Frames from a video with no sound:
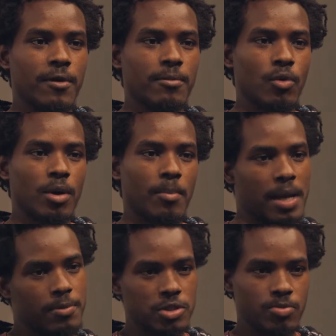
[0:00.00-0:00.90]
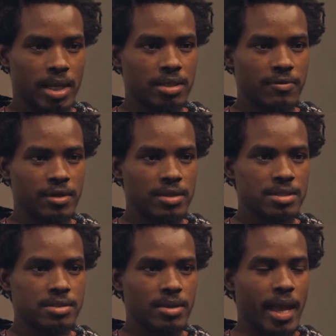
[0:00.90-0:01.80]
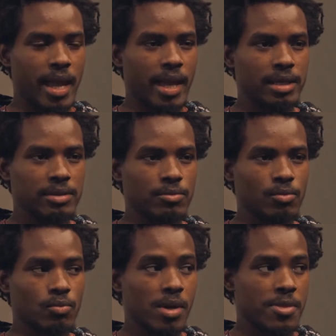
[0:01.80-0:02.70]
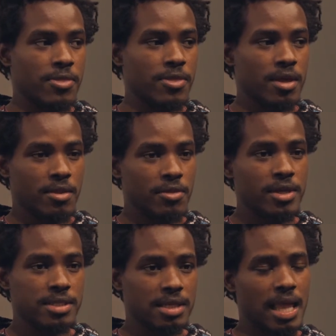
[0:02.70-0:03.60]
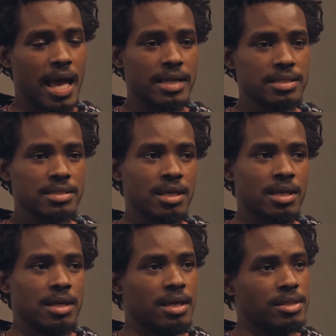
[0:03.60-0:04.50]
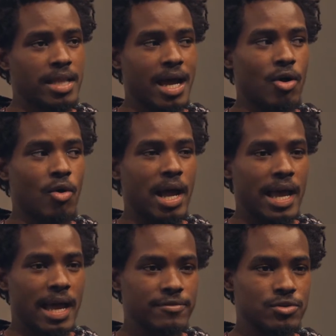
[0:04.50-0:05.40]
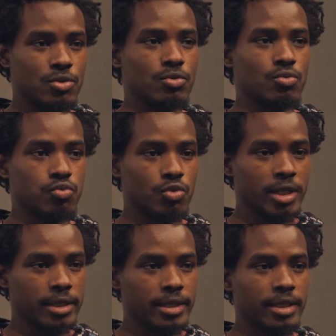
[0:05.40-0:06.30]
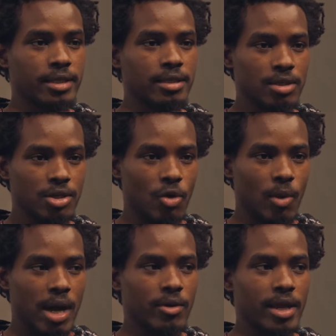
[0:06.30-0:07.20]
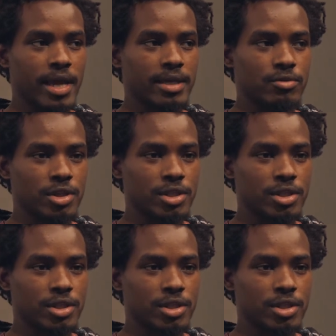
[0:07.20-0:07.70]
from what my perspective is. And with this class, now I have to really go out and